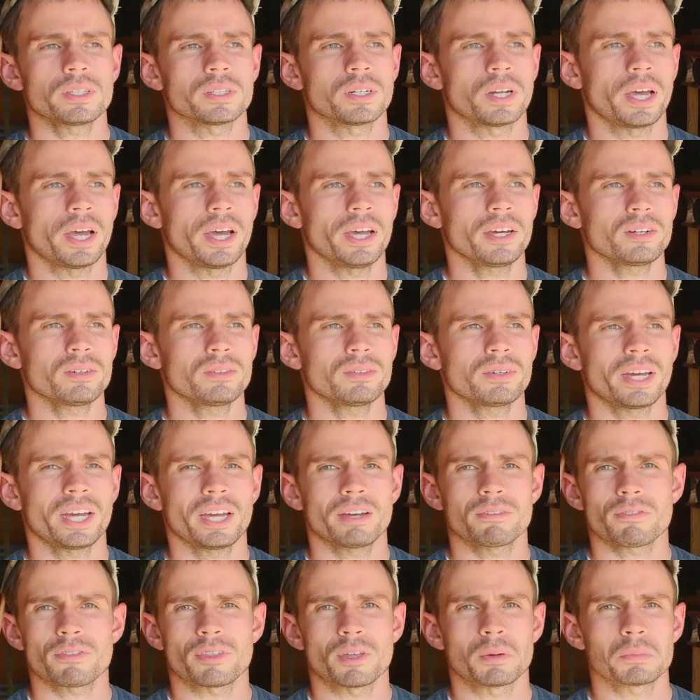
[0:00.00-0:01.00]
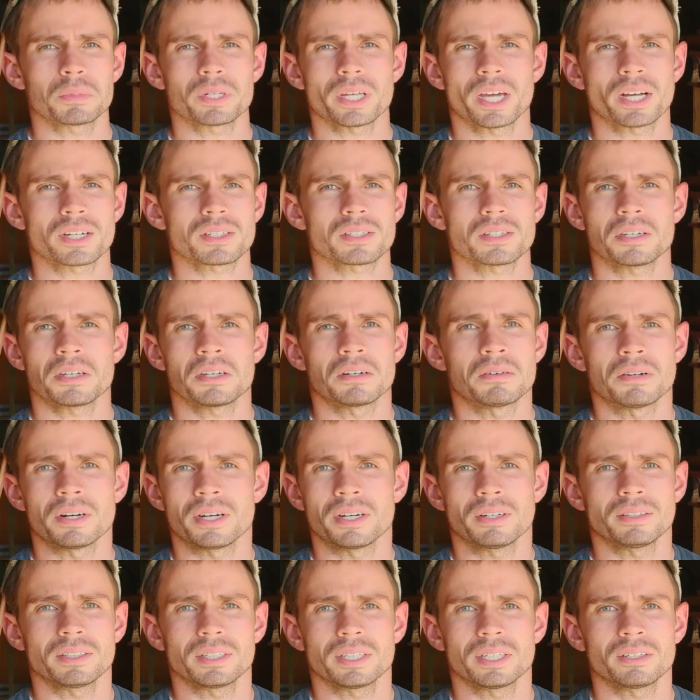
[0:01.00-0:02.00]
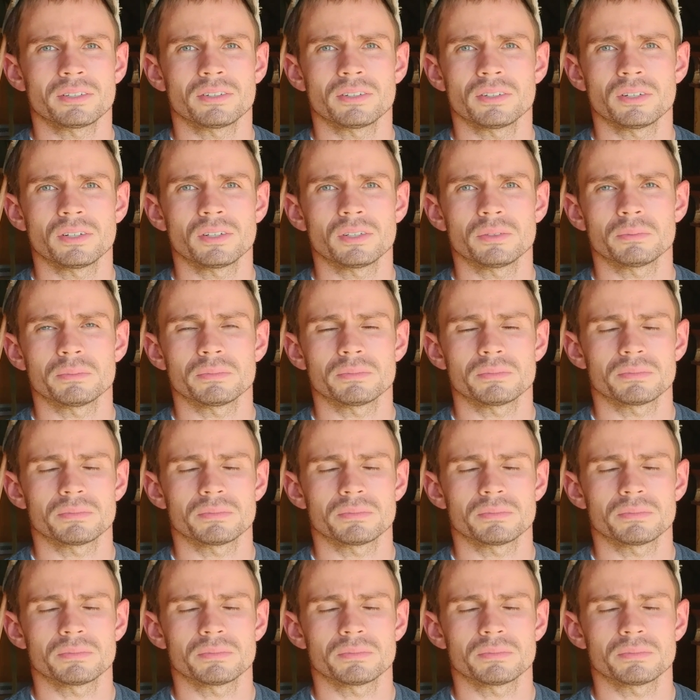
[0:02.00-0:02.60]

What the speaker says: and I don't have thumbtacks laying around. I don't know.